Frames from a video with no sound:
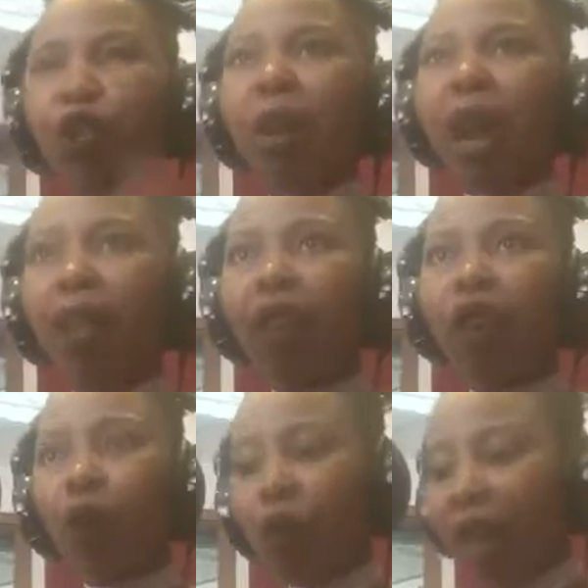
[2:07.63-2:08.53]
to another,
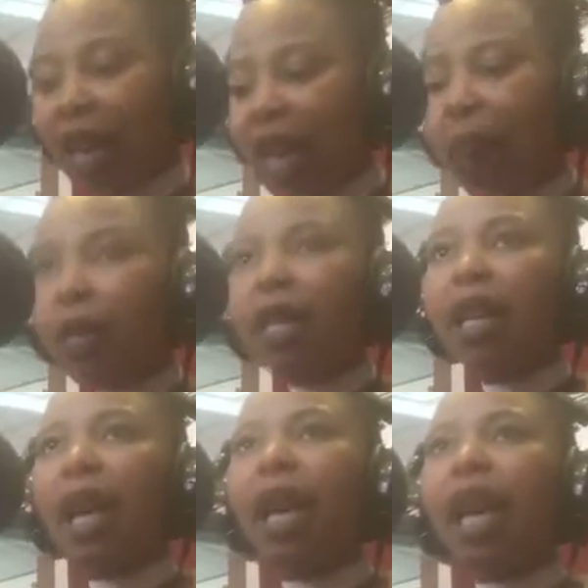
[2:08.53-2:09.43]
they keep it
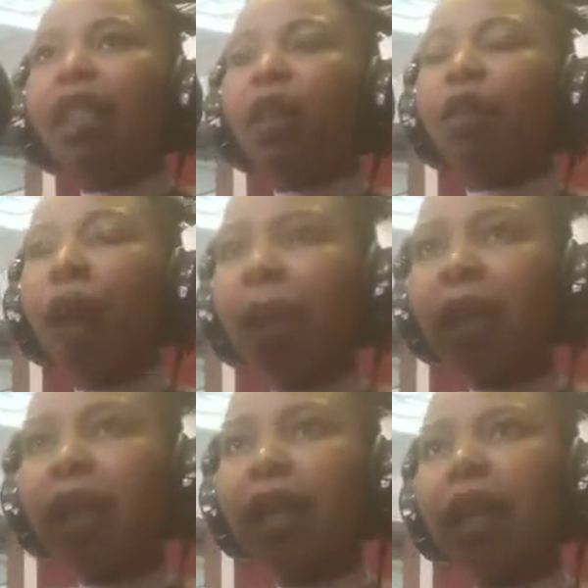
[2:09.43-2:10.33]
in the
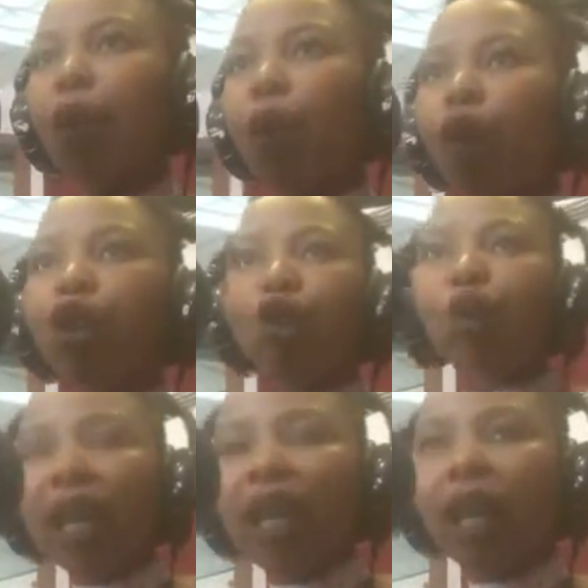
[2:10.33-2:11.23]
family, they work
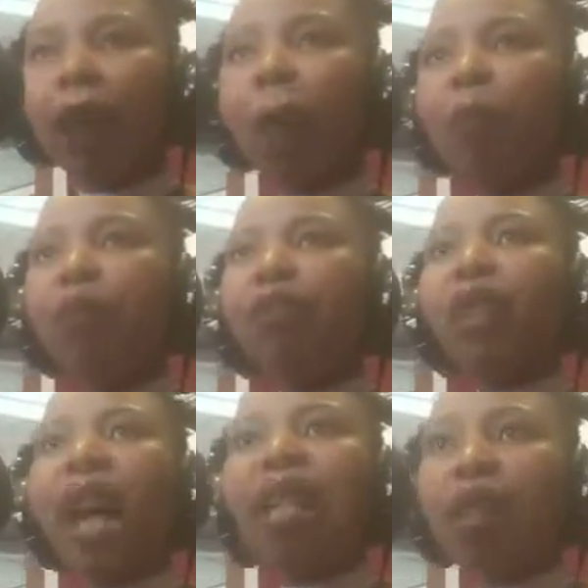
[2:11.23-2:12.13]
together
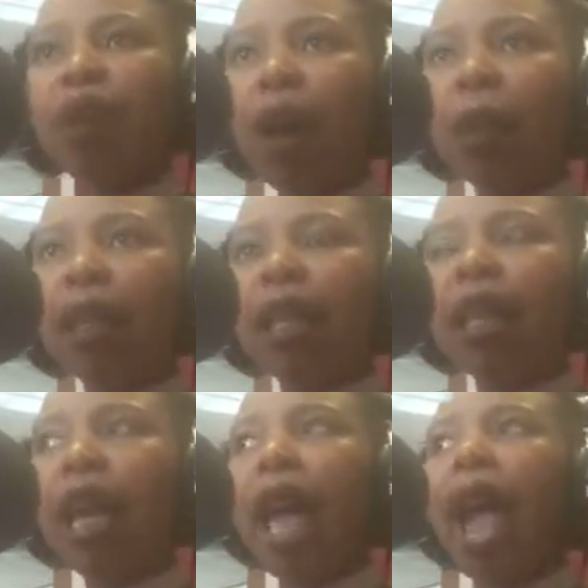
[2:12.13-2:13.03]
as a family.